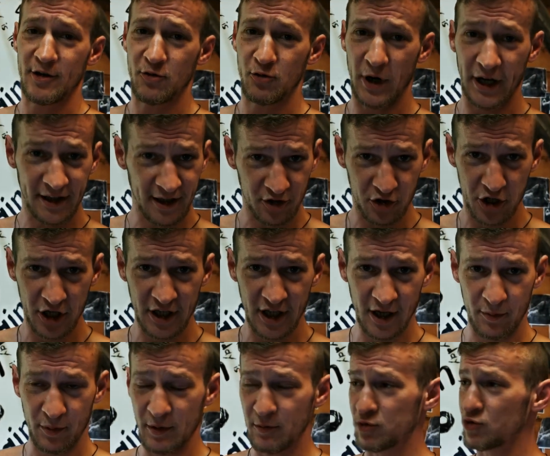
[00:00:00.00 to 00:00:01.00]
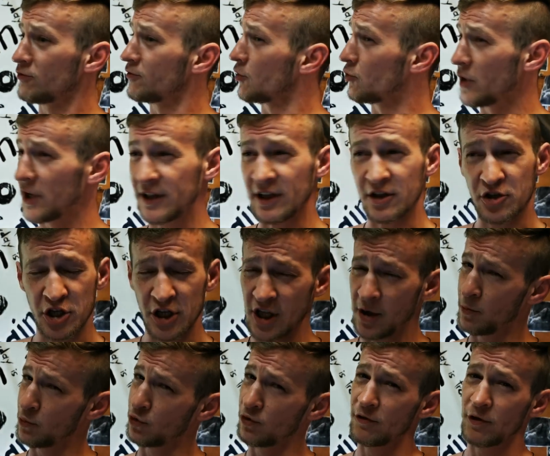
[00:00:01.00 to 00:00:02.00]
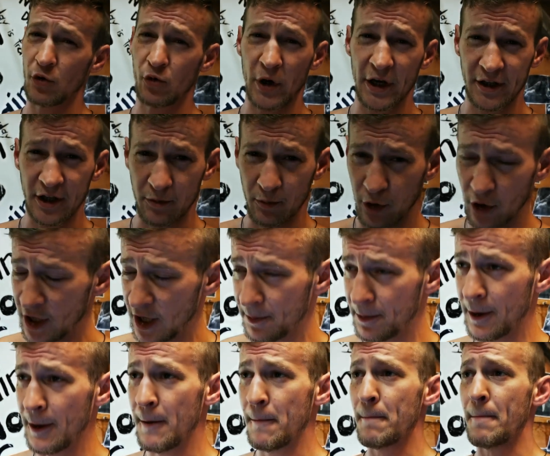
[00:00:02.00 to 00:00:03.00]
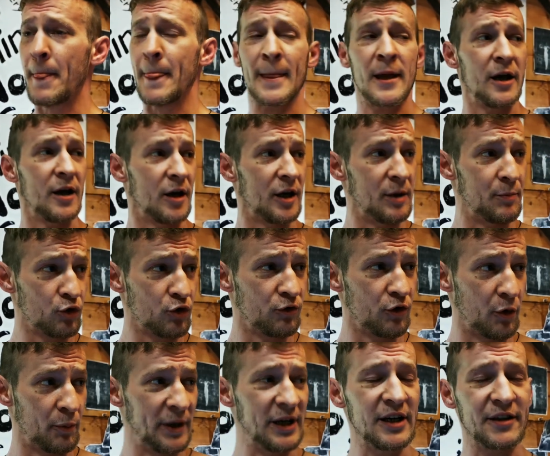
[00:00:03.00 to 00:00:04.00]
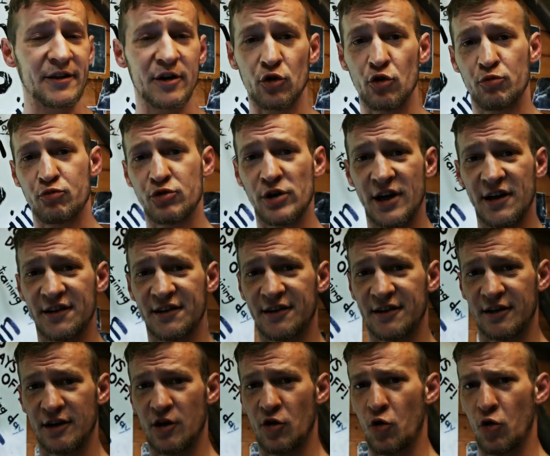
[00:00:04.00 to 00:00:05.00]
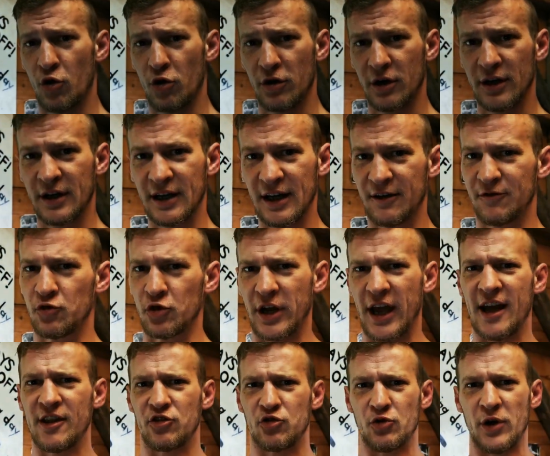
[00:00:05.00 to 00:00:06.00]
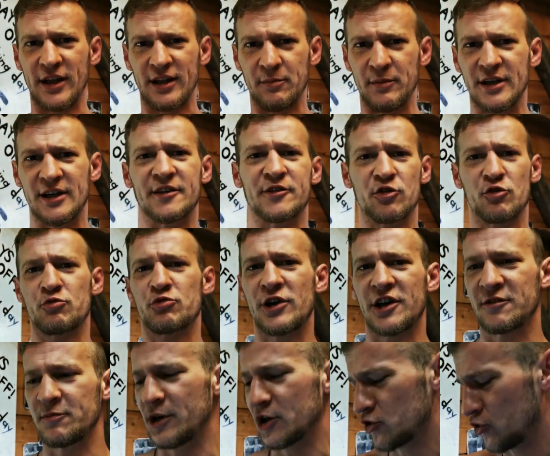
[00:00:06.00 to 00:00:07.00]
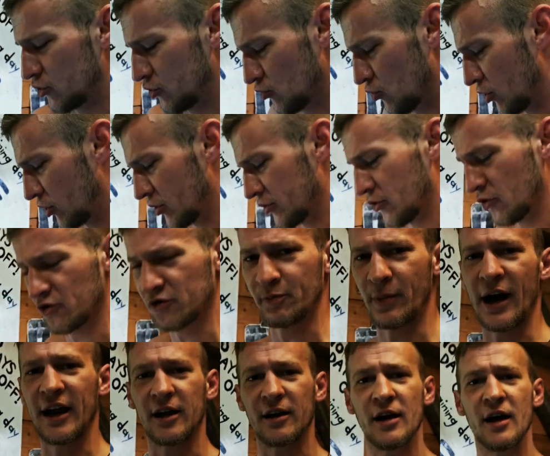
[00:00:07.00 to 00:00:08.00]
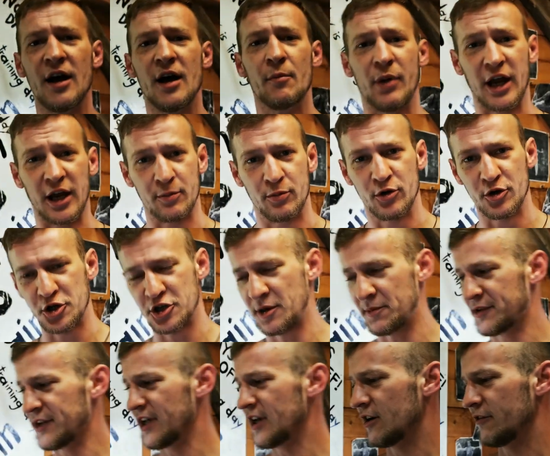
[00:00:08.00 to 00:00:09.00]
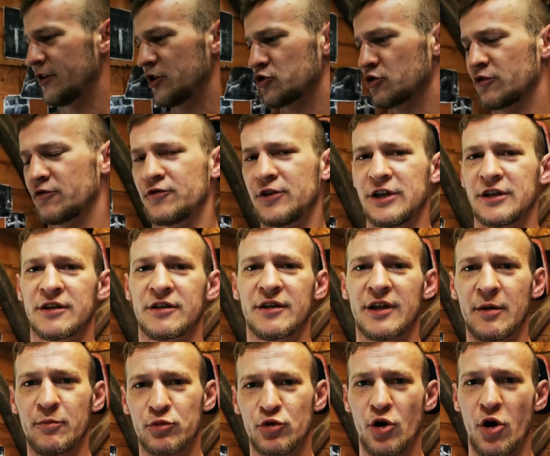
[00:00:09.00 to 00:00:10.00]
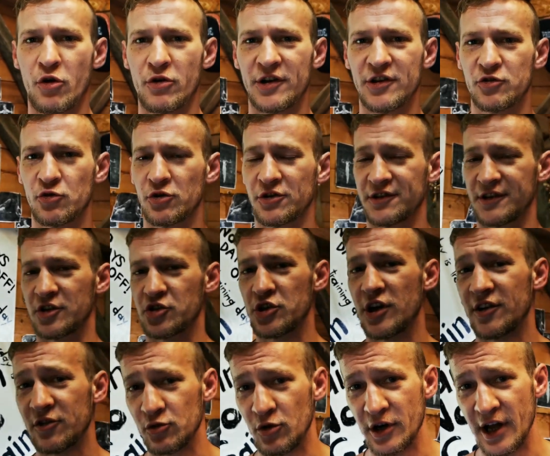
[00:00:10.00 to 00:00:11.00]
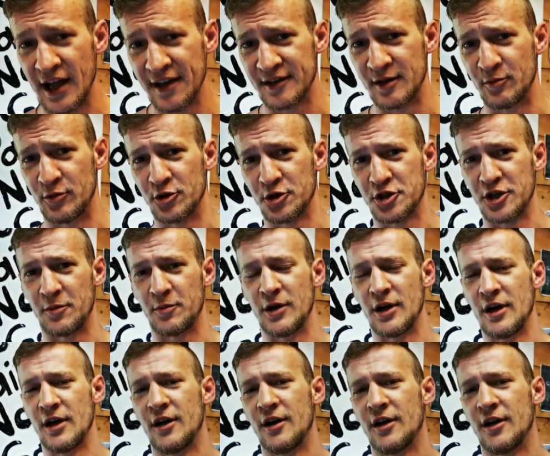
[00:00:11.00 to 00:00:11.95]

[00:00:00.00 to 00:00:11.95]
weighted chin up, improve your weighted chin up, improve your weighted pull up, improve your military press, or if you can't do any military press, make sure to work on those pike push-ups, elevate your feet, then progress towards the chest to a handstand push-up